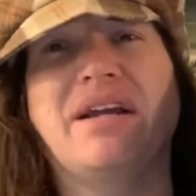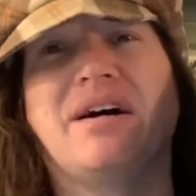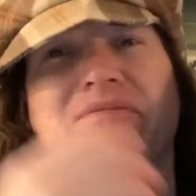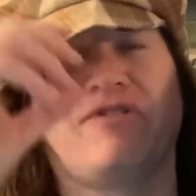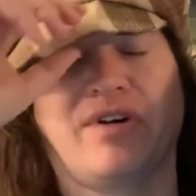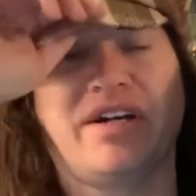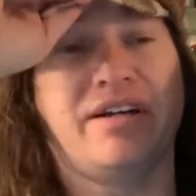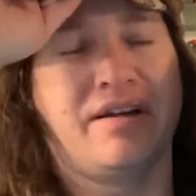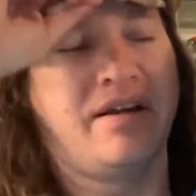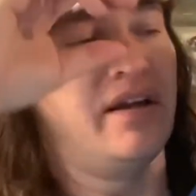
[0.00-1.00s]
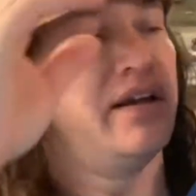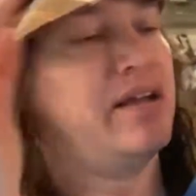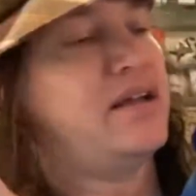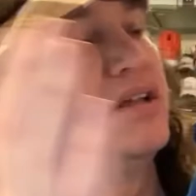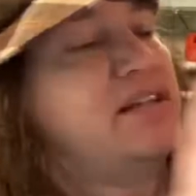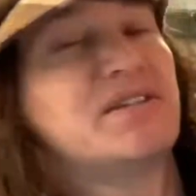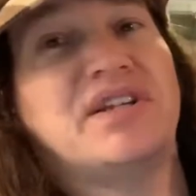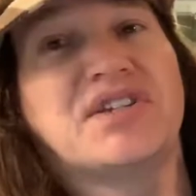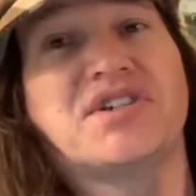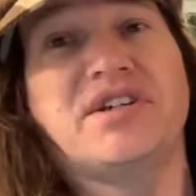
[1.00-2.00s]
up for it is
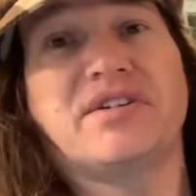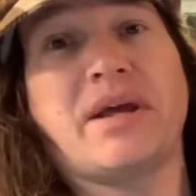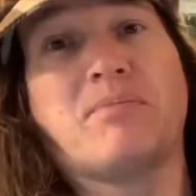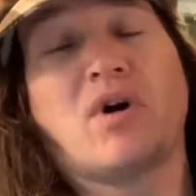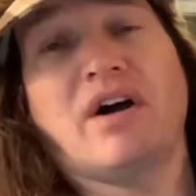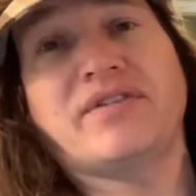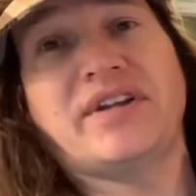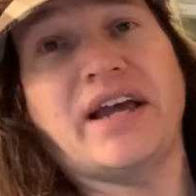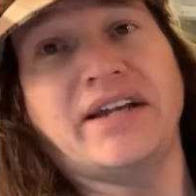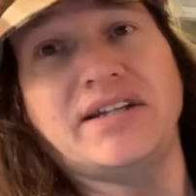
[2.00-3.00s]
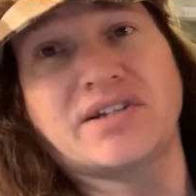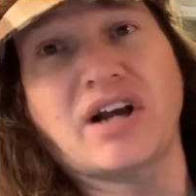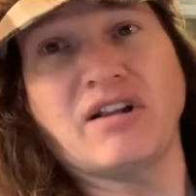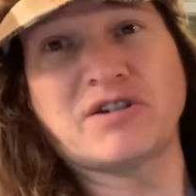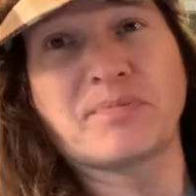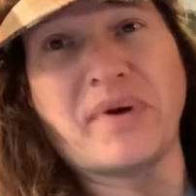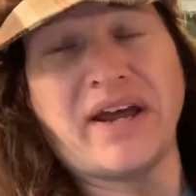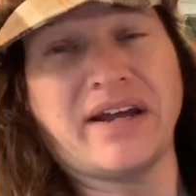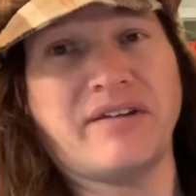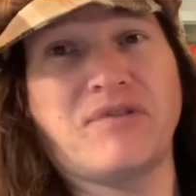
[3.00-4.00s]
this year they brought the 90s colors
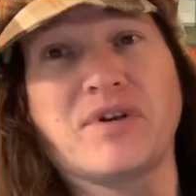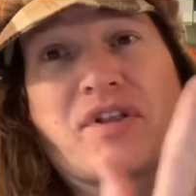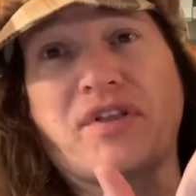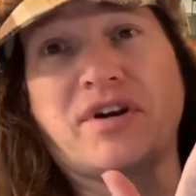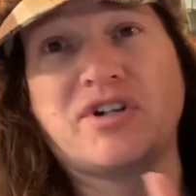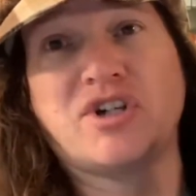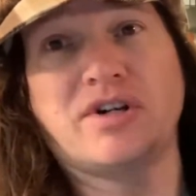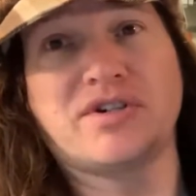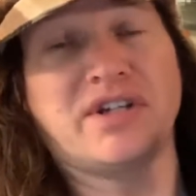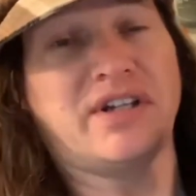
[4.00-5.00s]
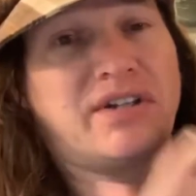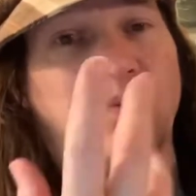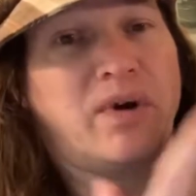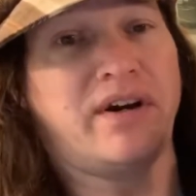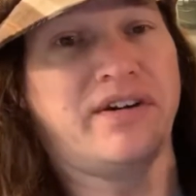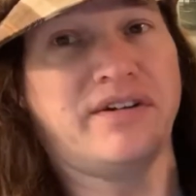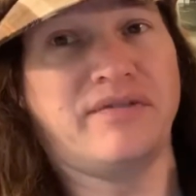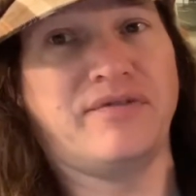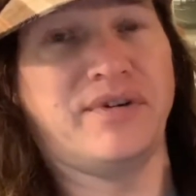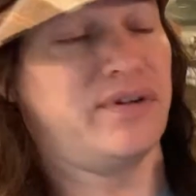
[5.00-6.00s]
back for the third jersey that they're wearing in a few of the